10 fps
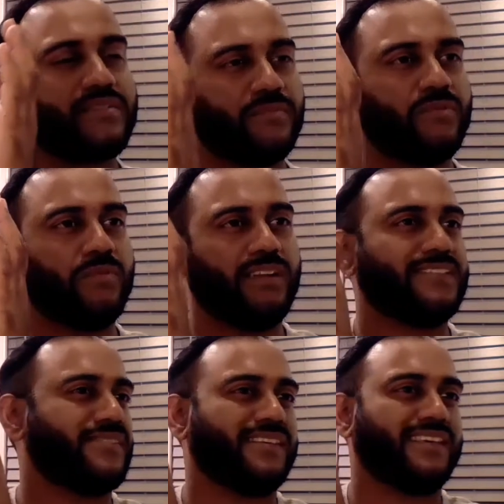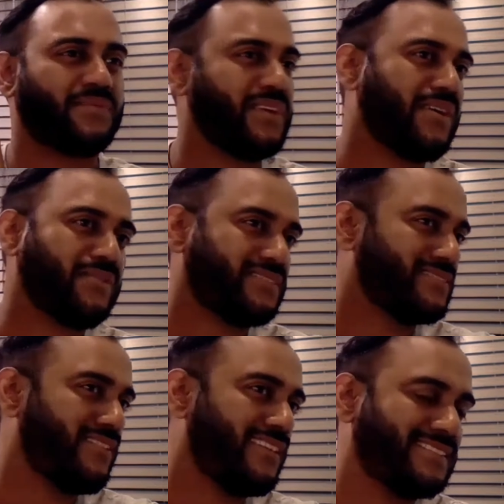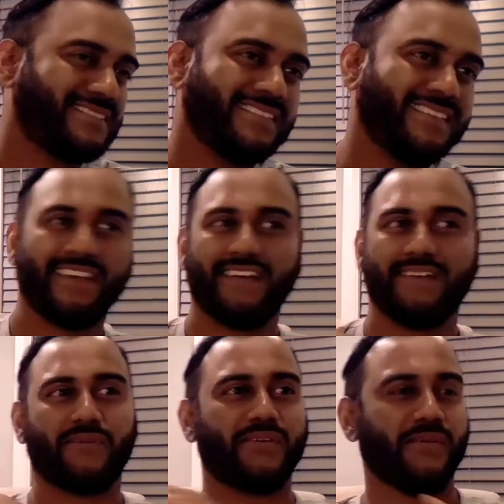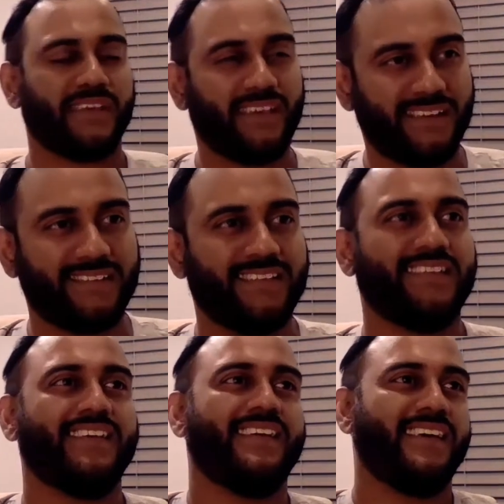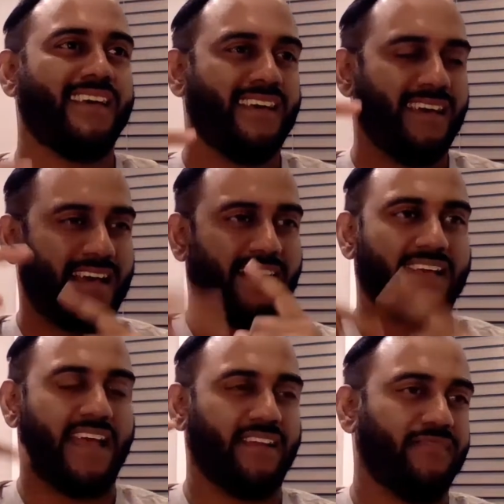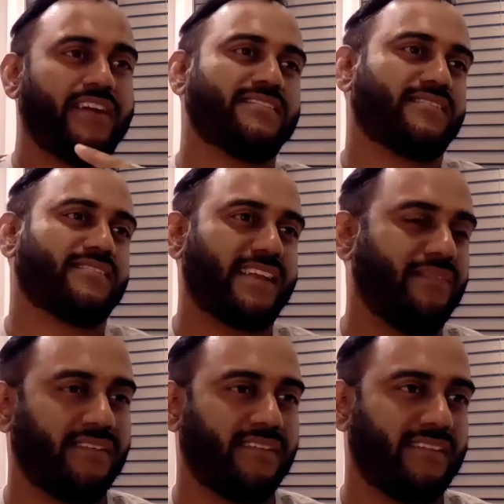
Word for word: room meetings are like 3-hour slots. We're going in. And if I start having